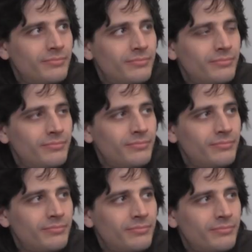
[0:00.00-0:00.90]

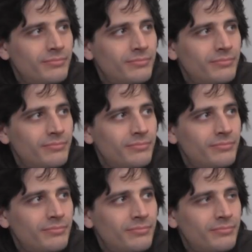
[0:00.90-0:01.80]

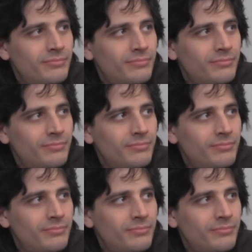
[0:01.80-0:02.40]
(silent)